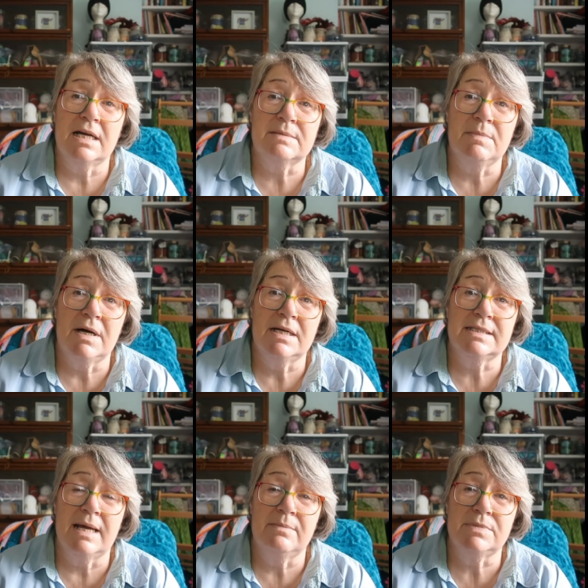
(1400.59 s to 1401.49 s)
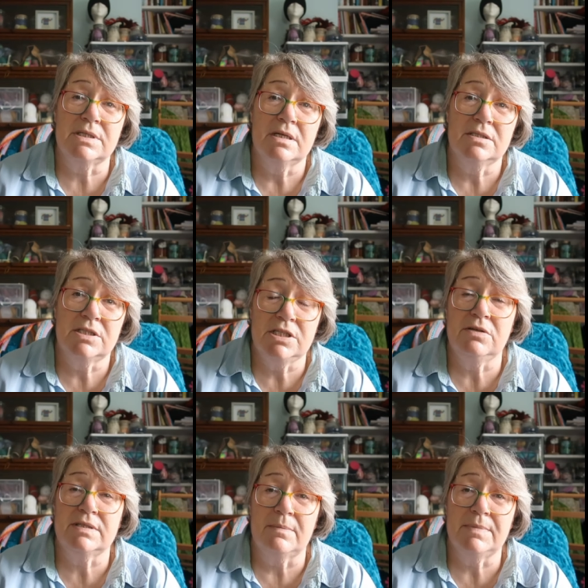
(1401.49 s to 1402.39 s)
as my attempt to
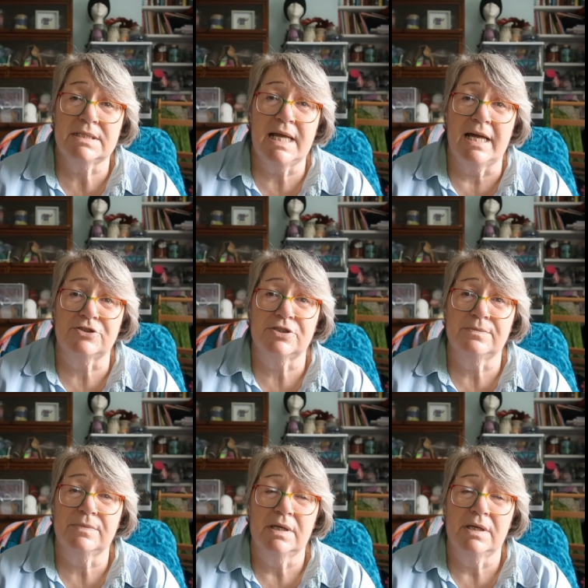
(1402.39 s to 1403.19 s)
use up the stash.